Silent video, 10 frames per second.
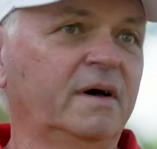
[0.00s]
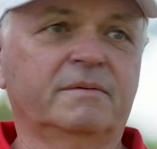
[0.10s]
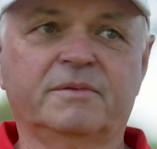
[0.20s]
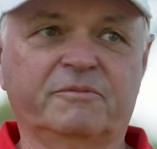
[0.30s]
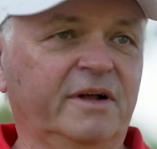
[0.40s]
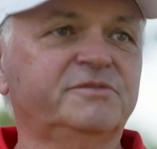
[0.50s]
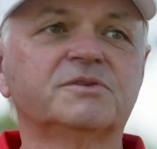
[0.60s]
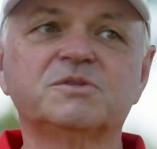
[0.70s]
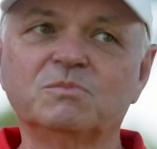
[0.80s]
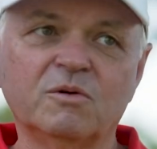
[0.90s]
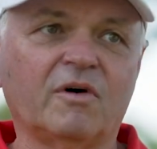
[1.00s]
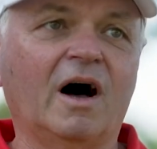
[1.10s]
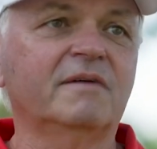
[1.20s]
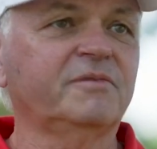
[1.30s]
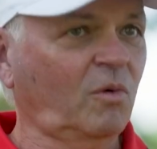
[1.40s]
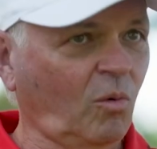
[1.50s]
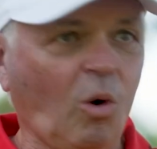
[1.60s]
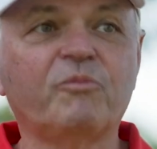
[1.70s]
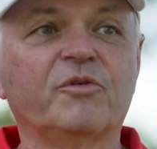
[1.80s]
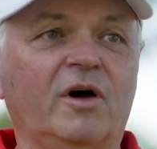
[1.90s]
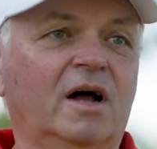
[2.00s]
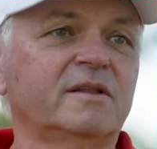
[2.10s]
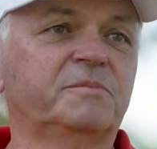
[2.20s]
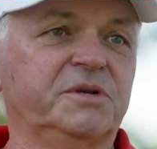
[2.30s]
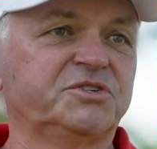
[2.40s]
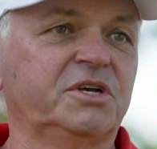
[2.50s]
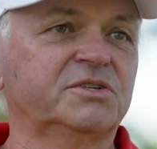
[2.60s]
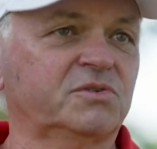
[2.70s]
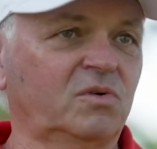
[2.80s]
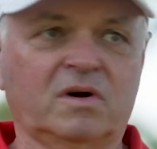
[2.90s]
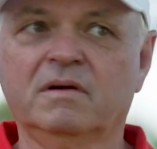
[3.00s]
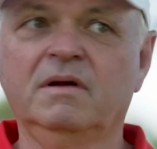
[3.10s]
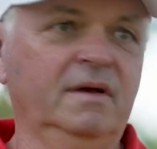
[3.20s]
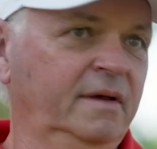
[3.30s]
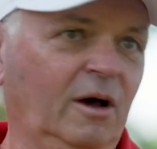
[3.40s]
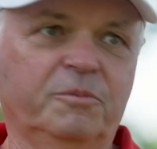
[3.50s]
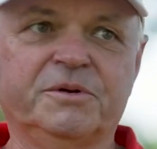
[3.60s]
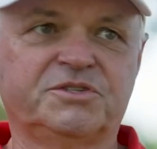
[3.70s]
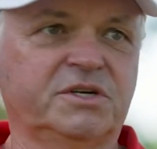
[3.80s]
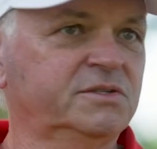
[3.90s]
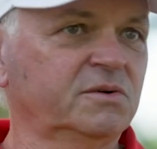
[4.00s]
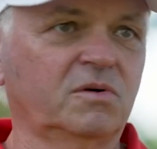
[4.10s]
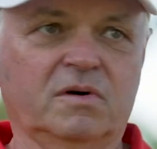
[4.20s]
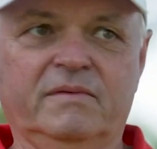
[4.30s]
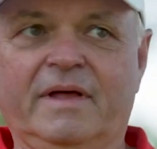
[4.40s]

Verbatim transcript: uh, the veterans move off, hopefully onto the PGA Tour, LPGA Tour,